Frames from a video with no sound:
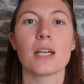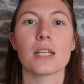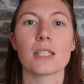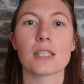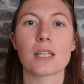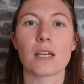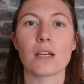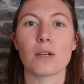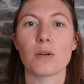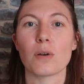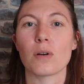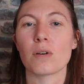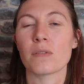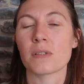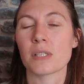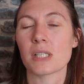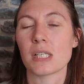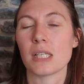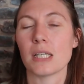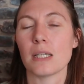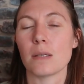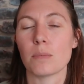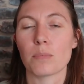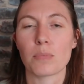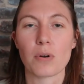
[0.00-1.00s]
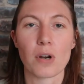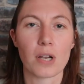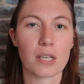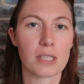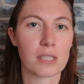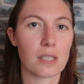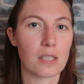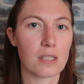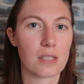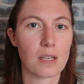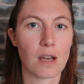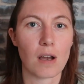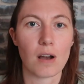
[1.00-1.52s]
so obviously
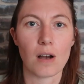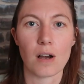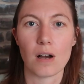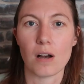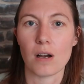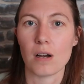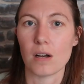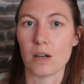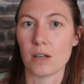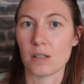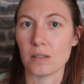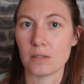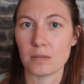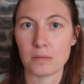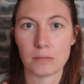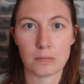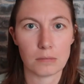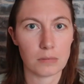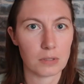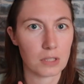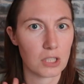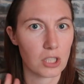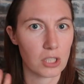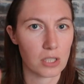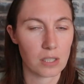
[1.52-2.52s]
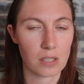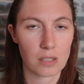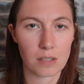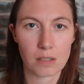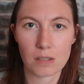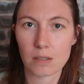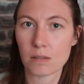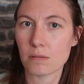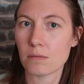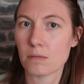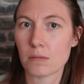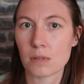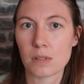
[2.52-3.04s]
prices are just
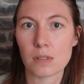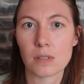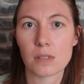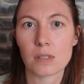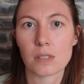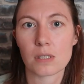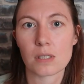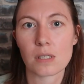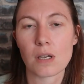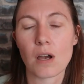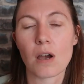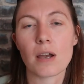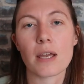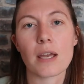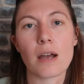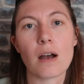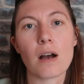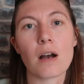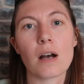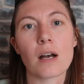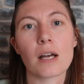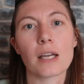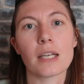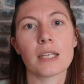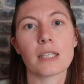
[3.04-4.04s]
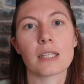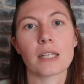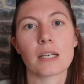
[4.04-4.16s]
sky high.